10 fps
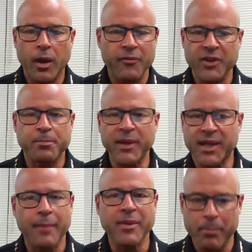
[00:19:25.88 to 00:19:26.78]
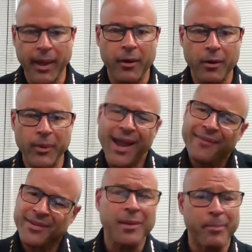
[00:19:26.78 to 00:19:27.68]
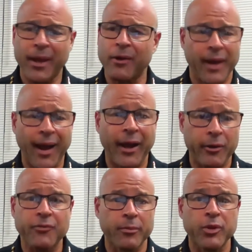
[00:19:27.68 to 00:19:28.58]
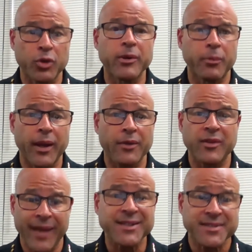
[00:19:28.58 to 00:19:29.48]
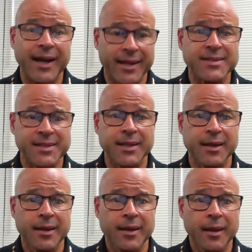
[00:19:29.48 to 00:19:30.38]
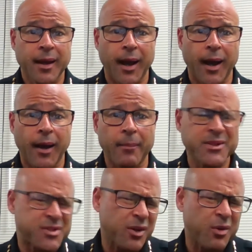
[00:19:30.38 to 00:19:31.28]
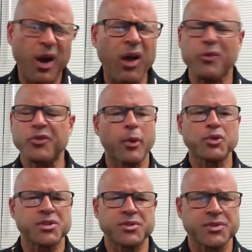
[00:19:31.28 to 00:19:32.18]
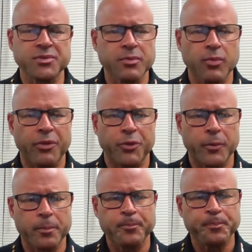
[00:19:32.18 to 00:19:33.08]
of us becoming better. We have to get better at hiring from the human race, and that's not easy. And so all those emotions went through.